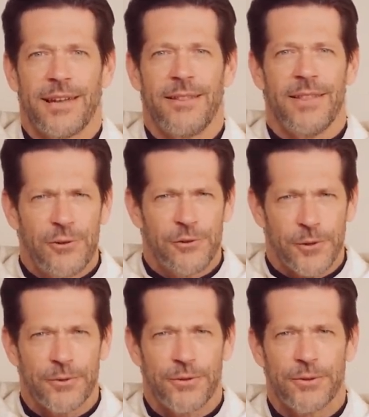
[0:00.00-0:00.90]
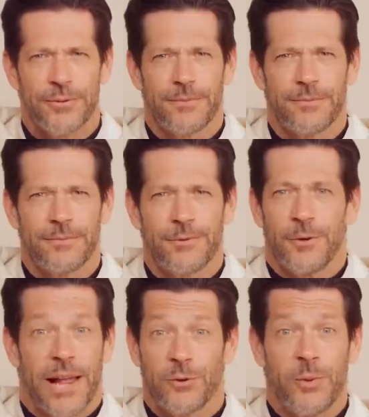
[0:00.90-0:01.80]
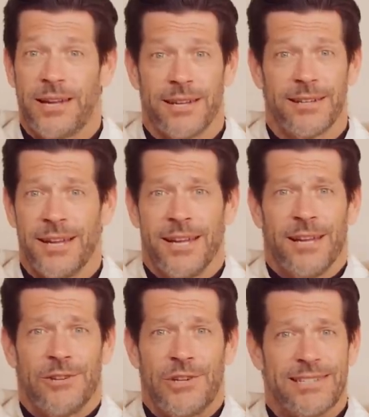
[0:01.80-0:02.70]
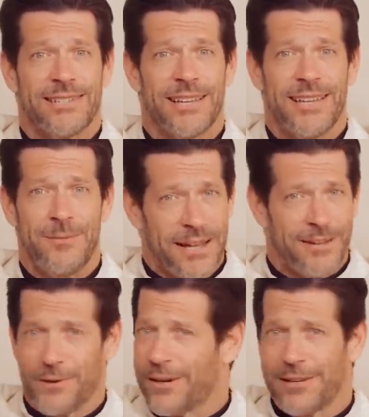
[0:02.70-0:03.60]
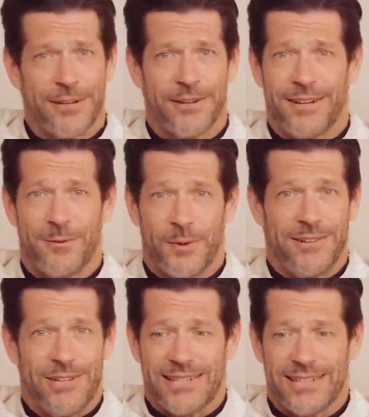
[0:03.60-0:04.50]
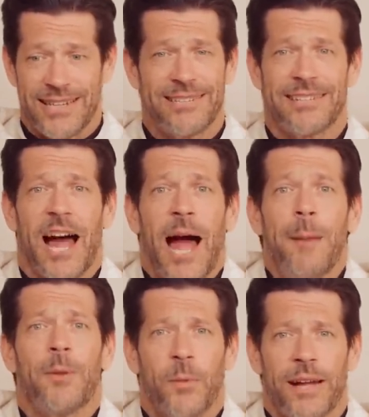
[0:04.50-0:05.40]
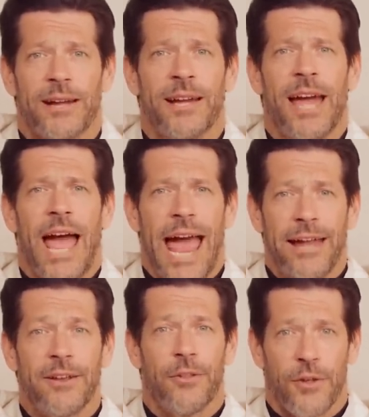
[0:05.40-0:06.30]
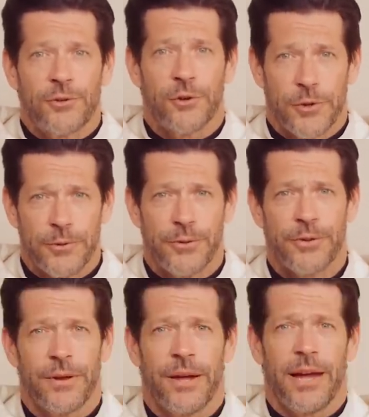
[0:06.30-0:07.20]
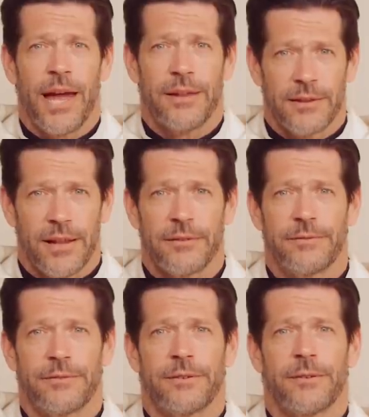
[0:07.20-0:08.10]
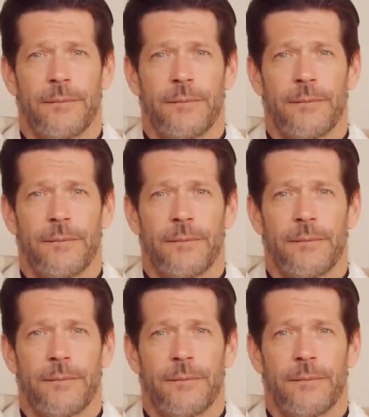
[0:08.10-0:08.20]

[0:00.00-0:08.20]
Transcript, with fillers: in the truth. You know, last weekend, Jesus, he made that very clear. What did Jesus say? He says, I am the way and the truth and the life.